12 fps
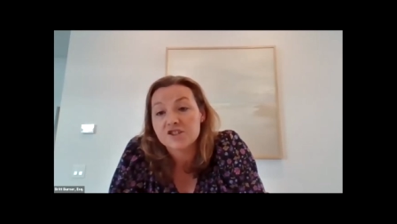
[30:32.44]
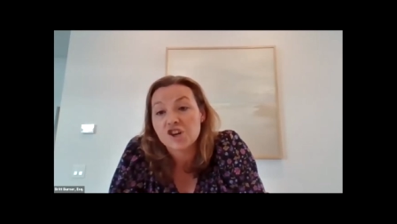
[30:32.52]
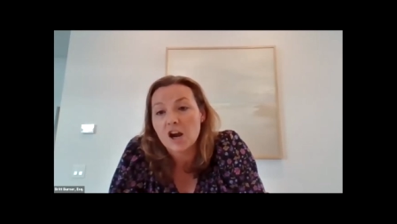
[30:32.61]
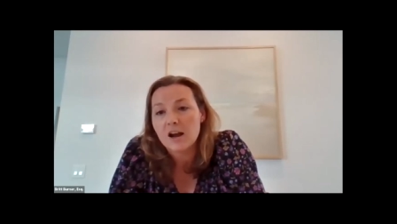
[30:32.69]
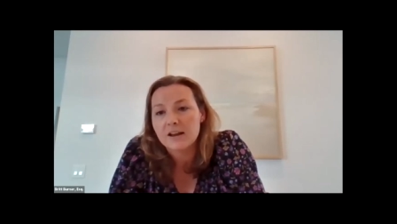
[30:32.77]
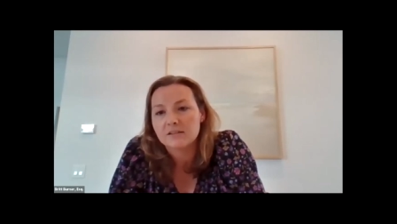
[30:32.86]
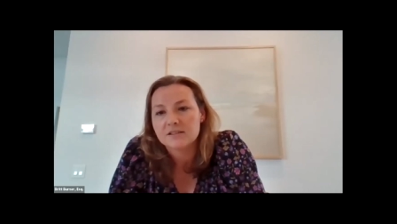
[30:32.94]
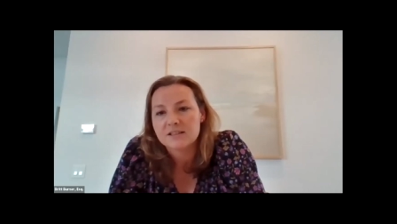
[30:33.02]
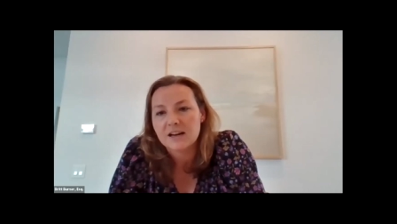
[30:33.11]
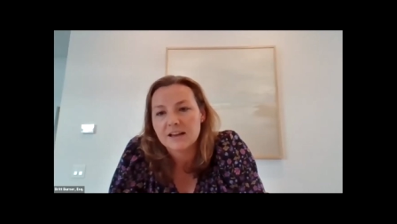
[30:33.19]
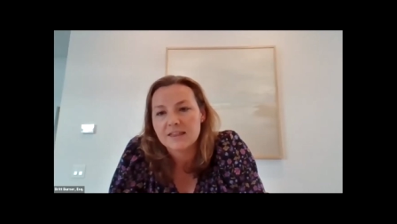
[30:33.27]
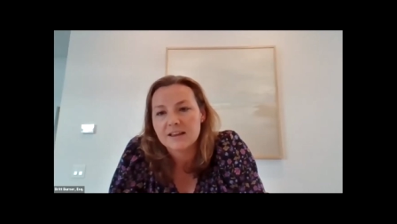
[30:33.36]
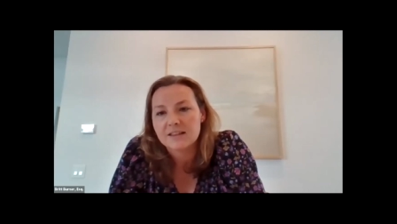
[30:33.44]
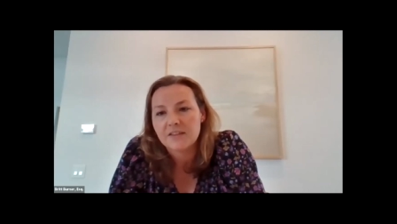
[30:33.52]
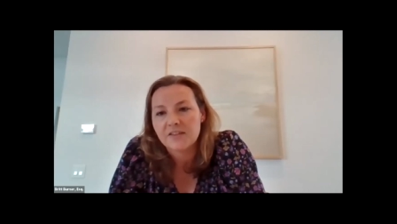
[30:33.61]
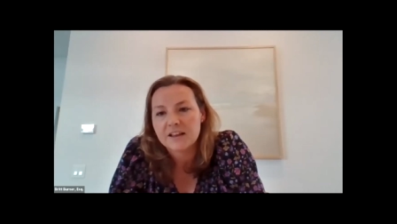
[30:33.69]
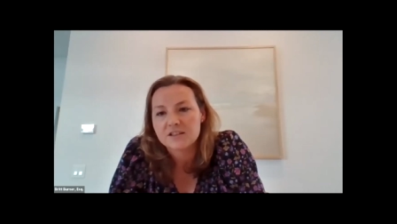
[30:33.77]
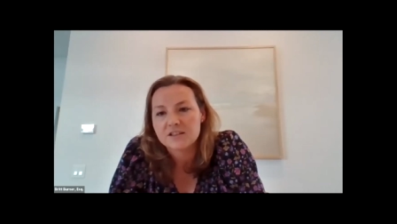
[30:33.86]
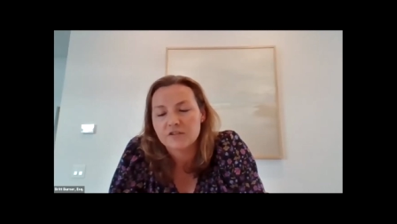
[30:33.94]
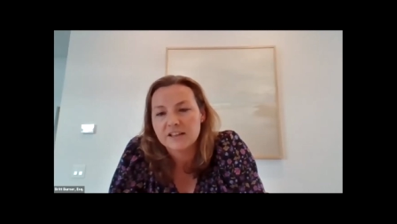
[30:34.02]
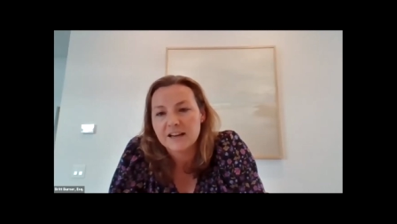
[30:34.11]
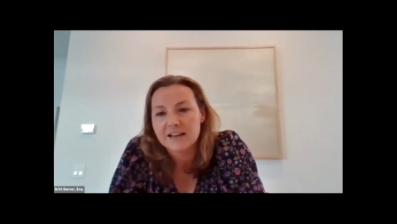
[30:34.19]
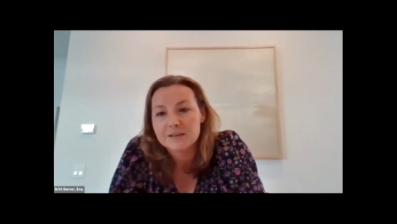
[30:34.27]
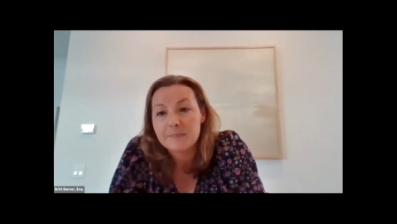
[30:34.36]
child. And I think that that's a really
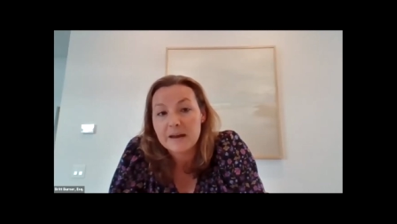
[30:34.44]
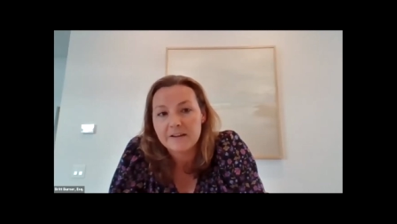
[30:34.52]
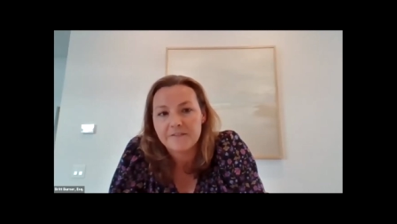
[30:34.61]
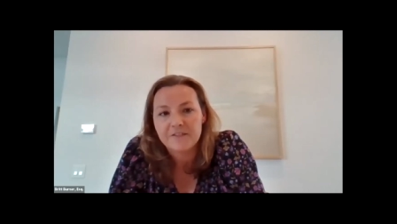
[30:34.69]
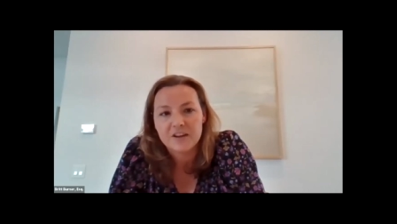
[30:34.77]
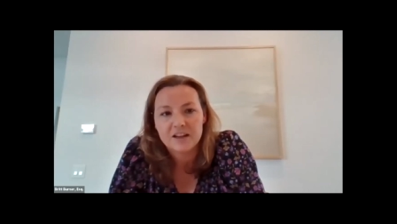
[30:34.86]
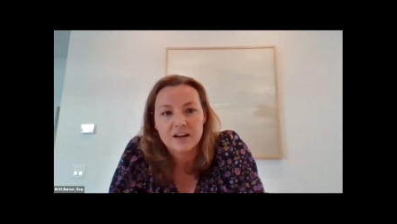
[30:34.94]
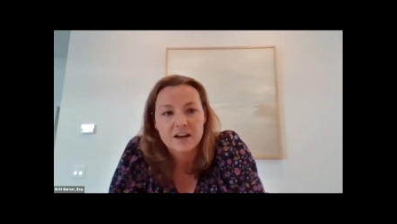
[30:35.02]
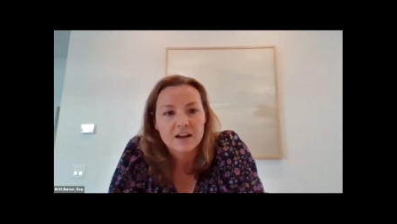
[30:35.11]
nice benefit.